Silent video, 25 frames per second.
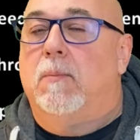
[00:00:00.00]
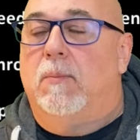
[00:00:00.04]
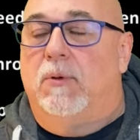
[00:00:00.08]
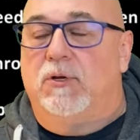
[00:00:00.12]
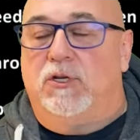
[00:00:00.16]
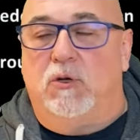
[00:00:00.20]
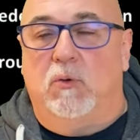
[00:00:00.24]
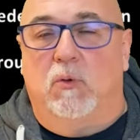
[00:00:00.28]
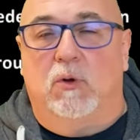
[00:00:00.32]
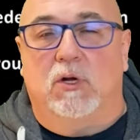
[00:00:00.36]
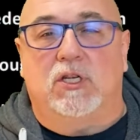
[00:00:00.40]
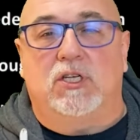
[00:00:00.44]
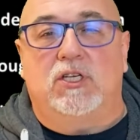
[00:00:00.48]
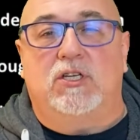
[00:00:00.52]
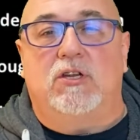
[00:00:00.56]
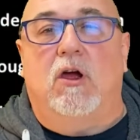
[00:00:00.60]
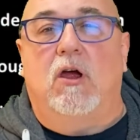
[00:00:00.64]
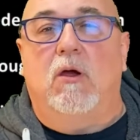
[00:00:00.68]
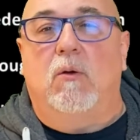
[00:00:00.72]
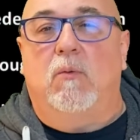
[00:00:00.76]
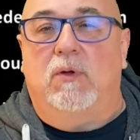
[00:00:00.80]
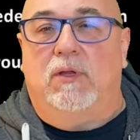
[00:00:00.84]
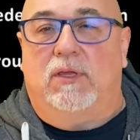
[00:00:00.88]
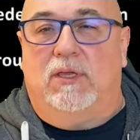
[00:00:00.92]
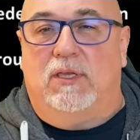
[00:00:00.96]
But you want to
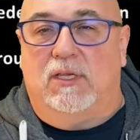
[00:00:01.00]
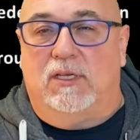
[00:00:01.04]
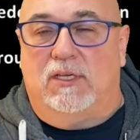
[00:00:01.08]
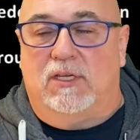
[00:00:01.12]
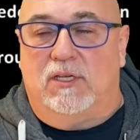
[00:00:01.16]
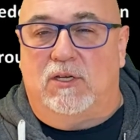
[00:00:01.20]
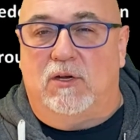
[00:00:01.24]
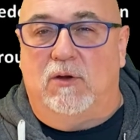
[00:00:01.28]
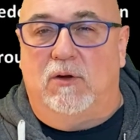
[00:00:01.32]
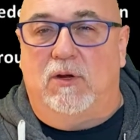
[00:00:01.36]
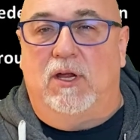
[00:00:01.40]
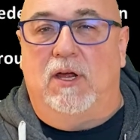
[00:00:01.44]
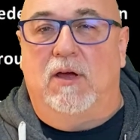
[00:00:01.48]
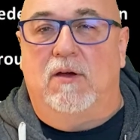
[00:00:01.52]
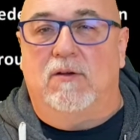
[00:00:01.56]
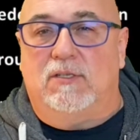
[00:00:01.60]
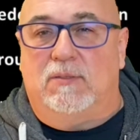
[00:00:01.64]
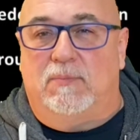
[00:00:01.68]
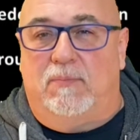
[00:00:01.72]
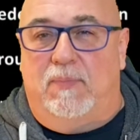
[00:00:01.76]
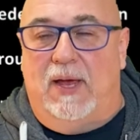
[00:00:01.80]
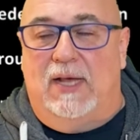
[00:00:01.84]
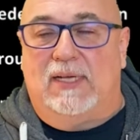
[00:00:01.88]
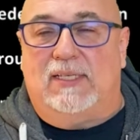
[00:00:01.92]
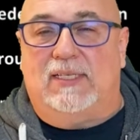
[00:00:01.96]
start with the
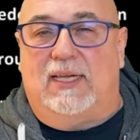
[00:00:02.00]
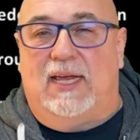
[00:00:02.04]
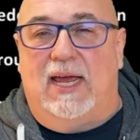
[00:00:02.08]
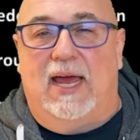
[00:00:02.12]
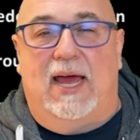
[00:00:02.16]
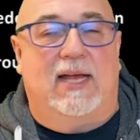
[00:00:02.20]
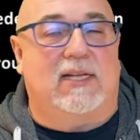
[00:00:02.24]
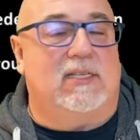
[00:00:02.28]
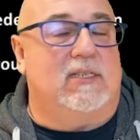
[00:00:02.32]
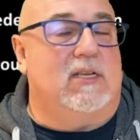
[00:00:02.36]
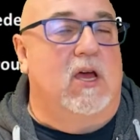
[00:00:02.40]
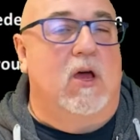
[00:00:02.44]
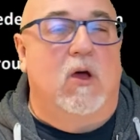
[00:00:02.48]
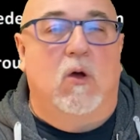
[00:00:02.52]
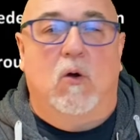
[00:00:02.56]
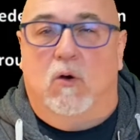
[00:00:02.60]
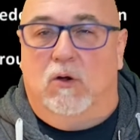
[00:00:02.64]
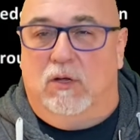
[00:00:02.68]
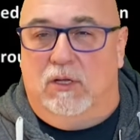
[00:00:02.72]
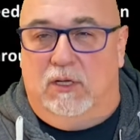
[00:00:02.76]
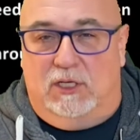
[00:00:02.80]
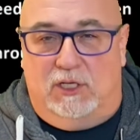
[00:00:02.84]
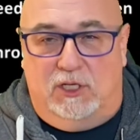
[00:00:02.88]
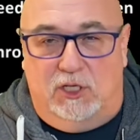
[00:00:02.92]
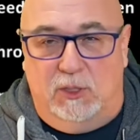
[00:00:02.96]
studio's best guess
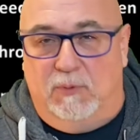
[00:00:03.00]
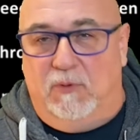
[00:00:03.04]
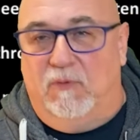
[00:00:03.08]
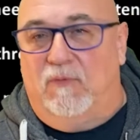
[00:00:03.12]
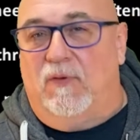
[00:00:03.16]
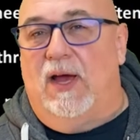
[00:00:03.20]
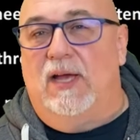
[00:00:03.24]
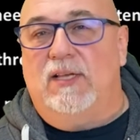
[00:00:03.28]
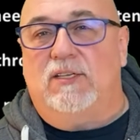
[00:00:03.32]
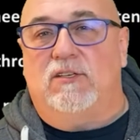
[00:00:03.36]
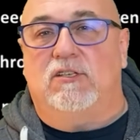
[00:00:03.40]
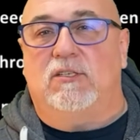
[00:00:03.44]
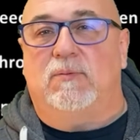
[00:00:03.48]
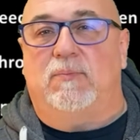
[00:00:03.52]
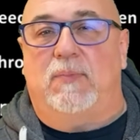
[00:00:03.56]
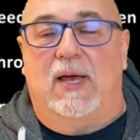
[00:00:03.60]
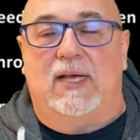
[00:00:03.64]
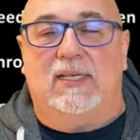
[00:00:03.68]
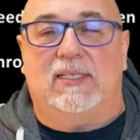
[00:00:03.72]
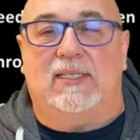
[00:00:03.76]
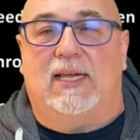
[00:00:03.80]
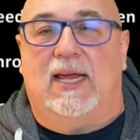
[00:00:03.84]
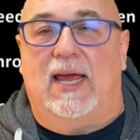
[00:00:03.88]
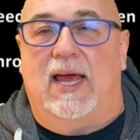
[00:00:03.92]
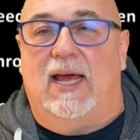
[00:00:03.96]
or the supervisor's
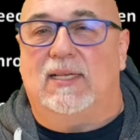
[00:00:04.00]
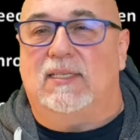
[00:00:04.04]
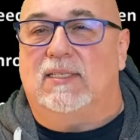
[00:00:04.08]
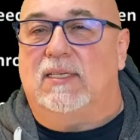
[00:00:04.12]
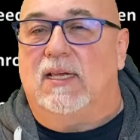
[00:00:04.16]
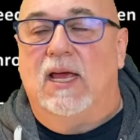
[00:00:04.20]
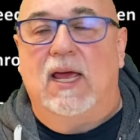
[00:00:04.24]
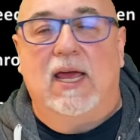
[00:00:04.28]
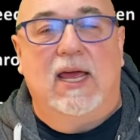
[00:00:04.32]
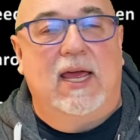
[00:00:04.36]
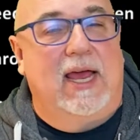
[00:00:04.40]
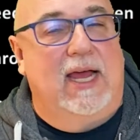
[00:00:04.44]
best guess.